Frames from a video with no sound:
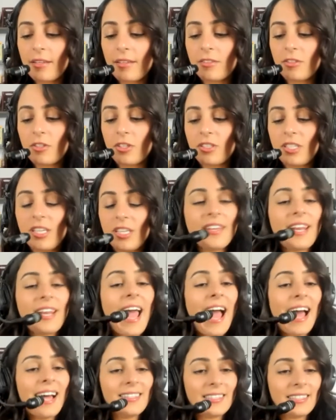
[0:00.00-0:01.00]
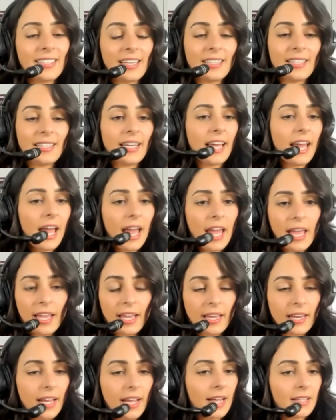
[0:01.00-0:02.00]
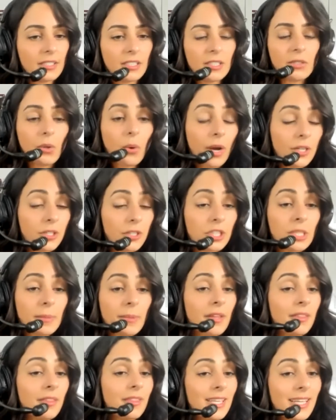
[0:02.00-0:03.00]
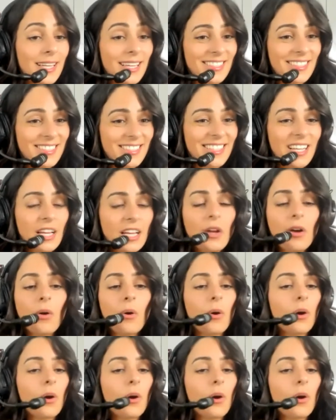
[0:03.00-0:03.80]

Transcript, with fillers: just even asking like hey can i ask you a question about this mm-hmm.